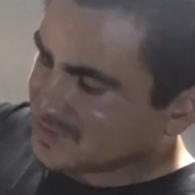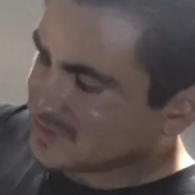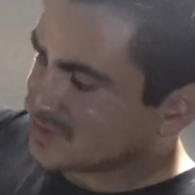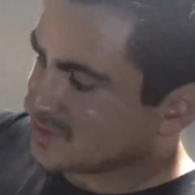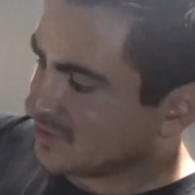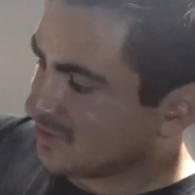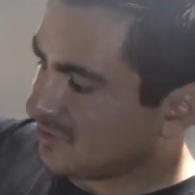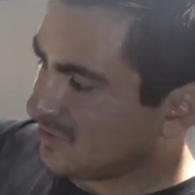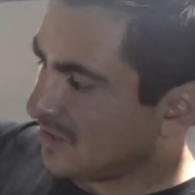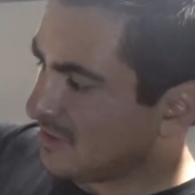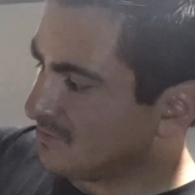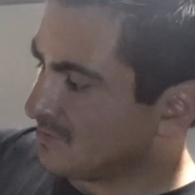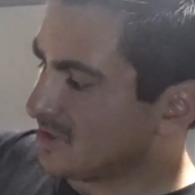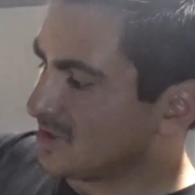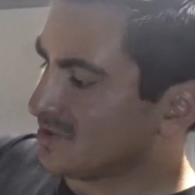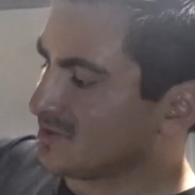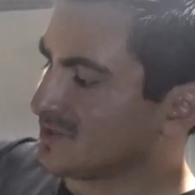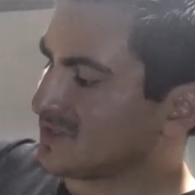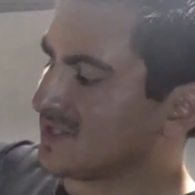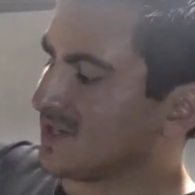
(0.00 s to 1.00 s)
So I'm
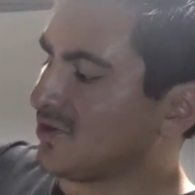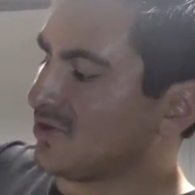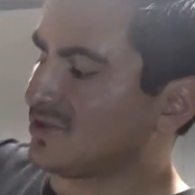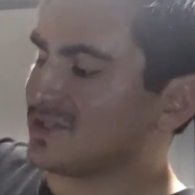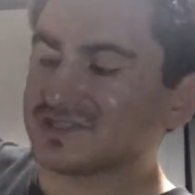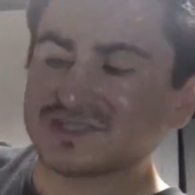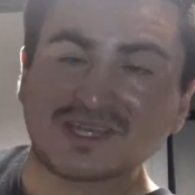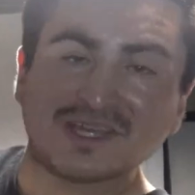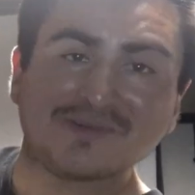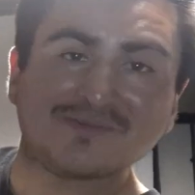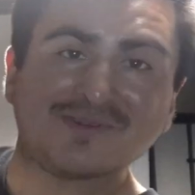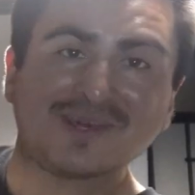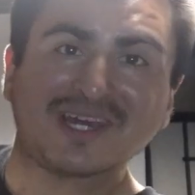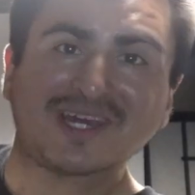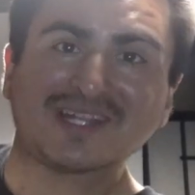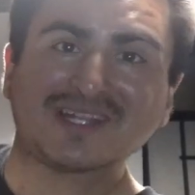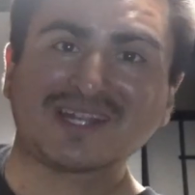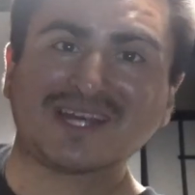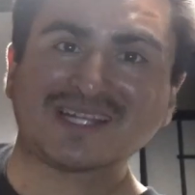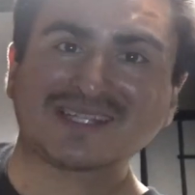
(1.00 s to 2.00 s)
going to sell all of them,
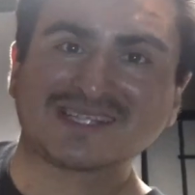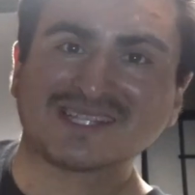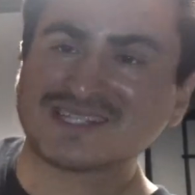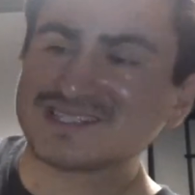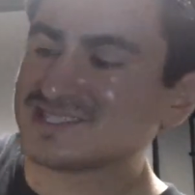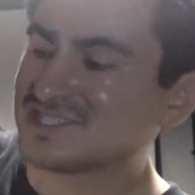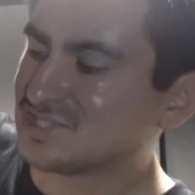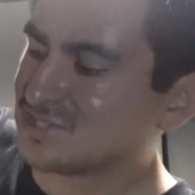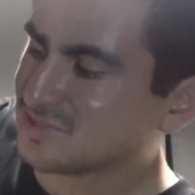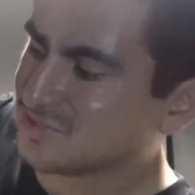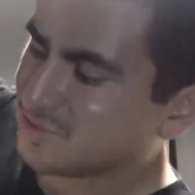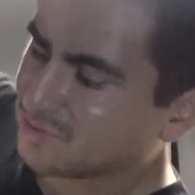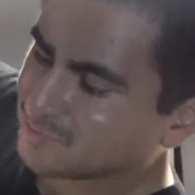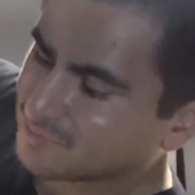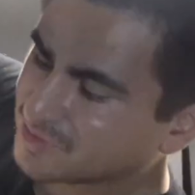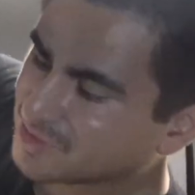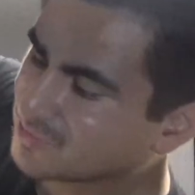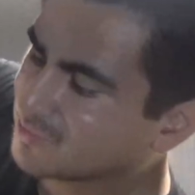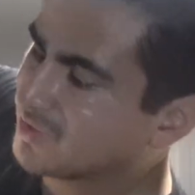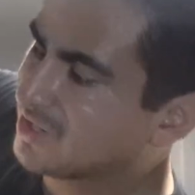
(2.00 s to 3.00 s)
and I think this should go
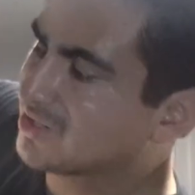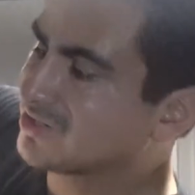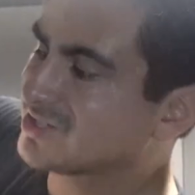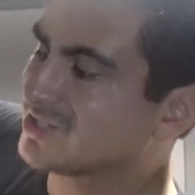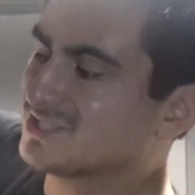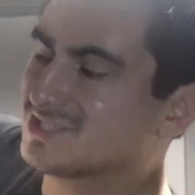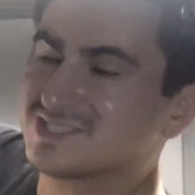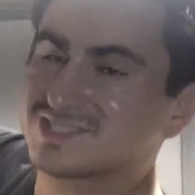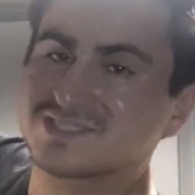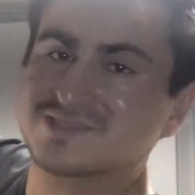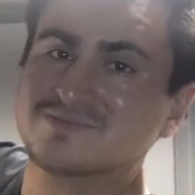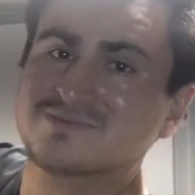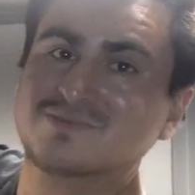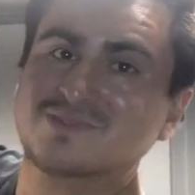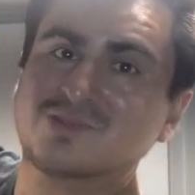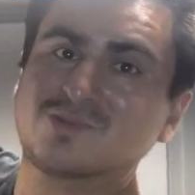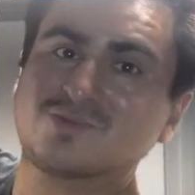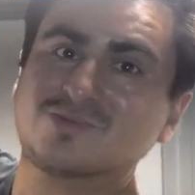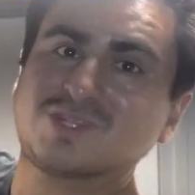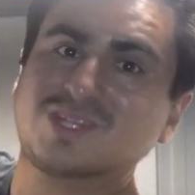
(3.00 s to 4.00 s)
pretty well because
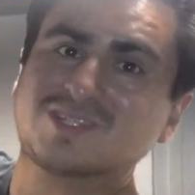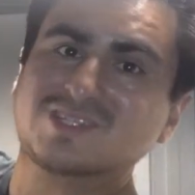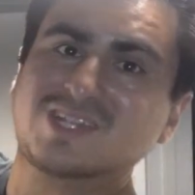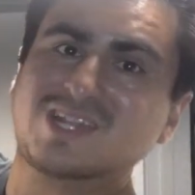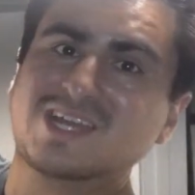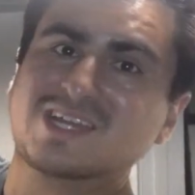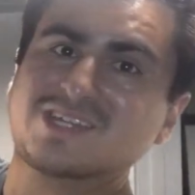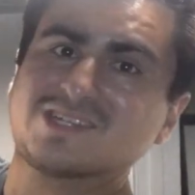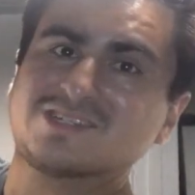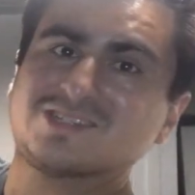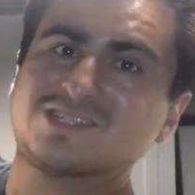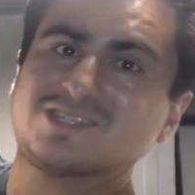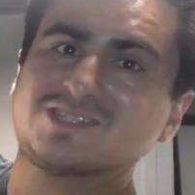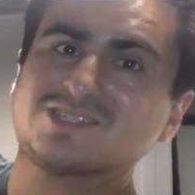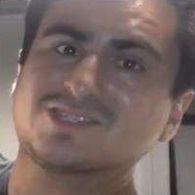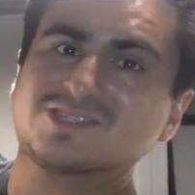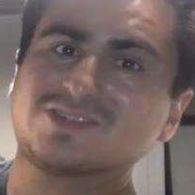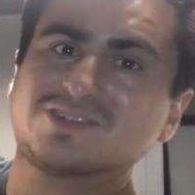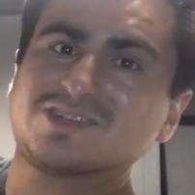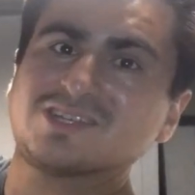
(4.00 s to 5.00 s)
who doesn't like an
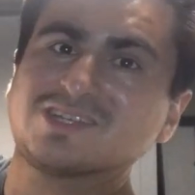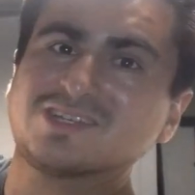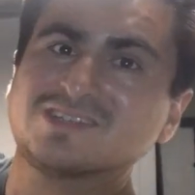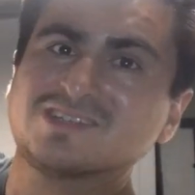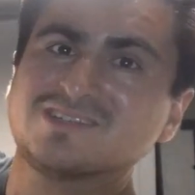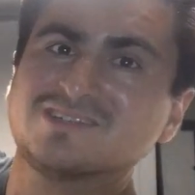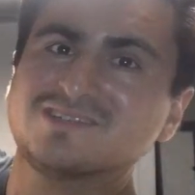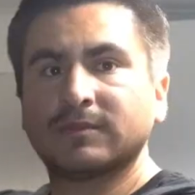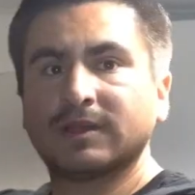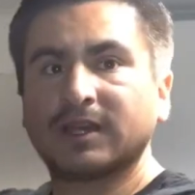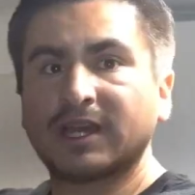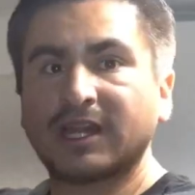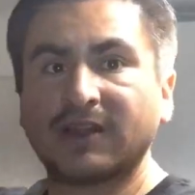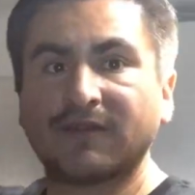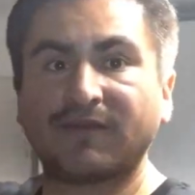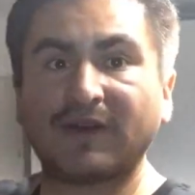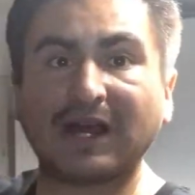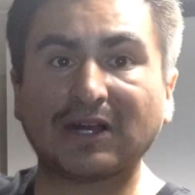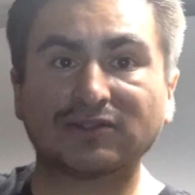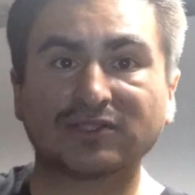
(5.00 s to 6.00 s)
Adidas hoodie? And I
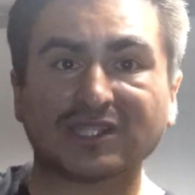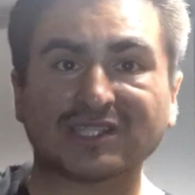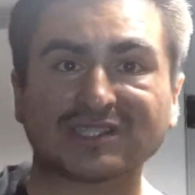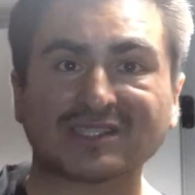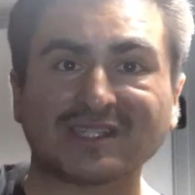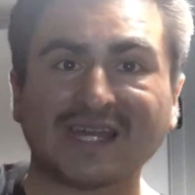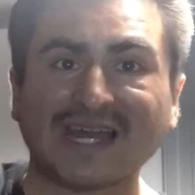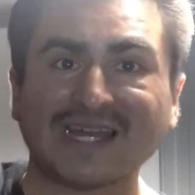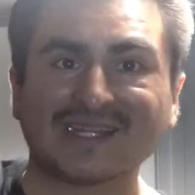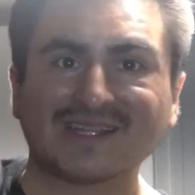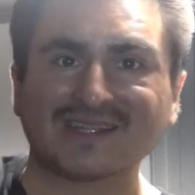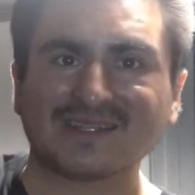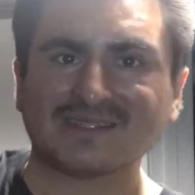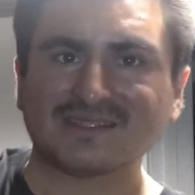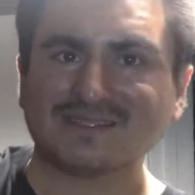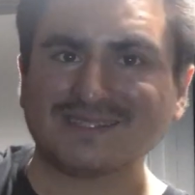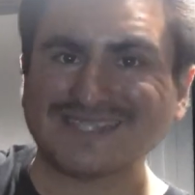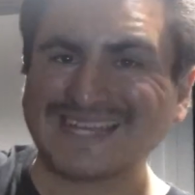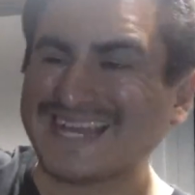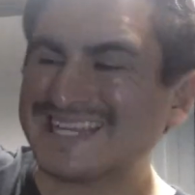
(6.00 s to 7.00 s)
found this
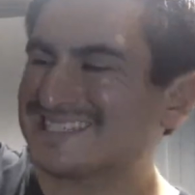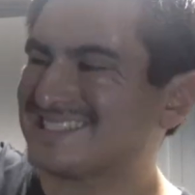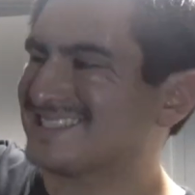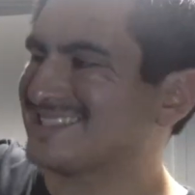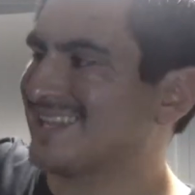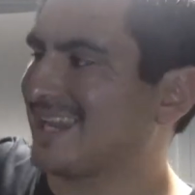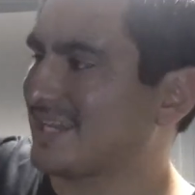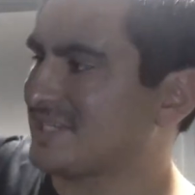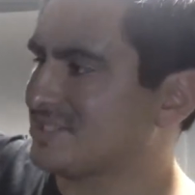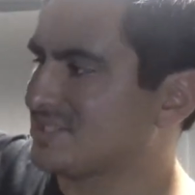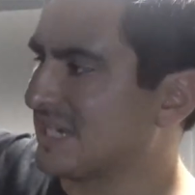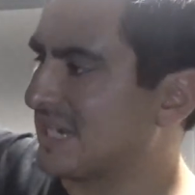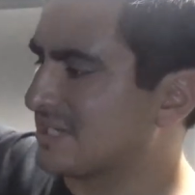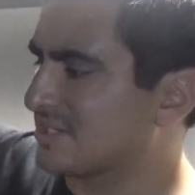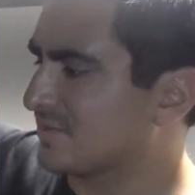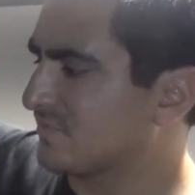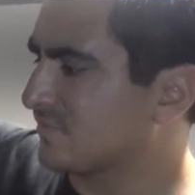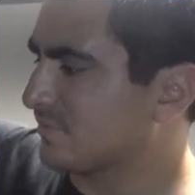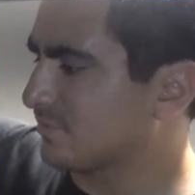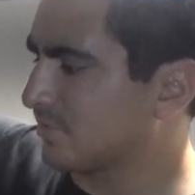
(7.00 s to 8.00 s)
nice light
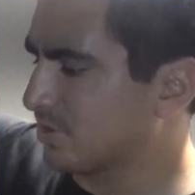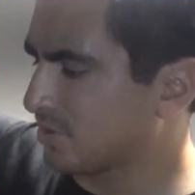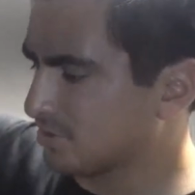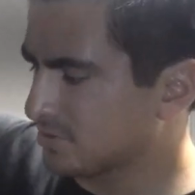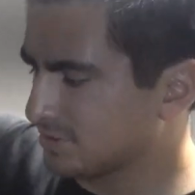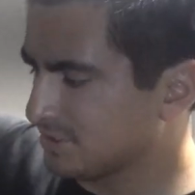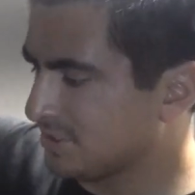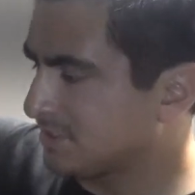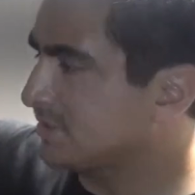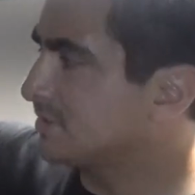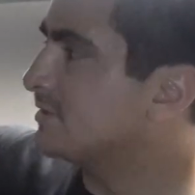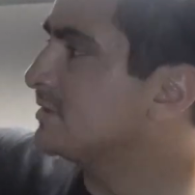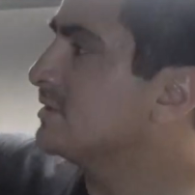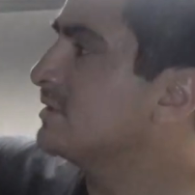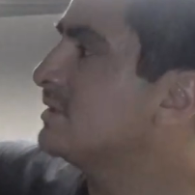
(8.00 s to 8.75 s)
jacket from Hurley.